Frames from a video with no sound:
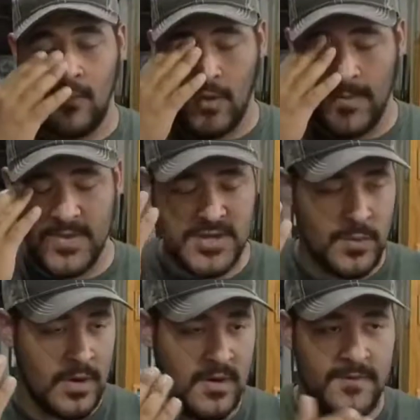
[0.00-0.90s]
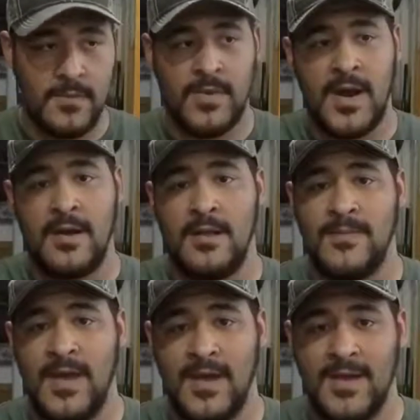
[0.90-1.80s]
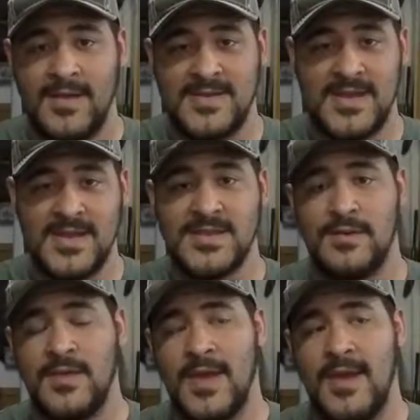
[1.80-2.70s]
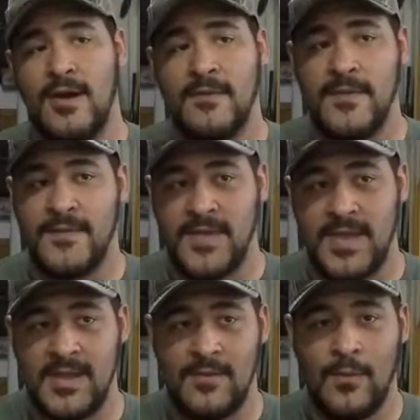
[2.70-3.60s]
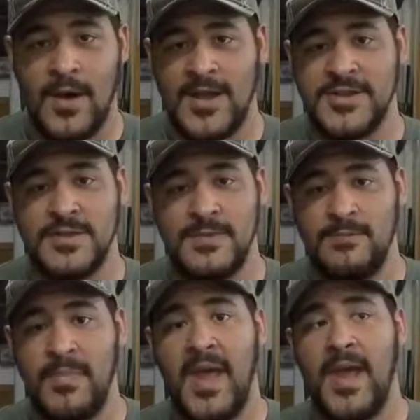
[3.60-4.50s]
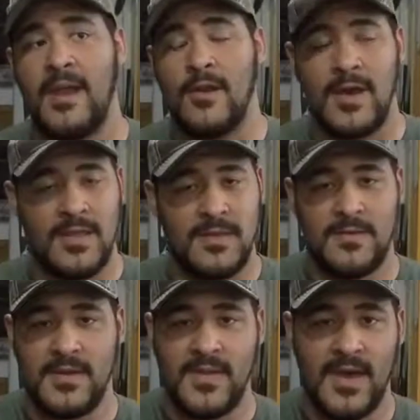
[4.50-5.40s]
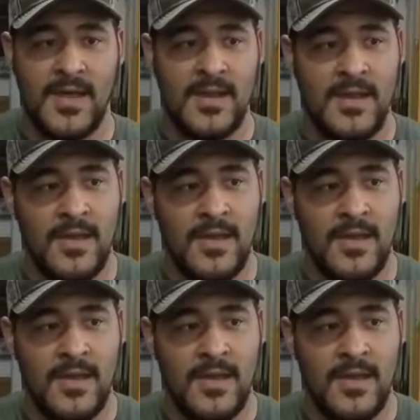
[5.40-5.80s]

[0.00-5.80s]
wipe the sweat off their brow, I'm not going to diss on the AR-15 and why it should be banned or anything like that.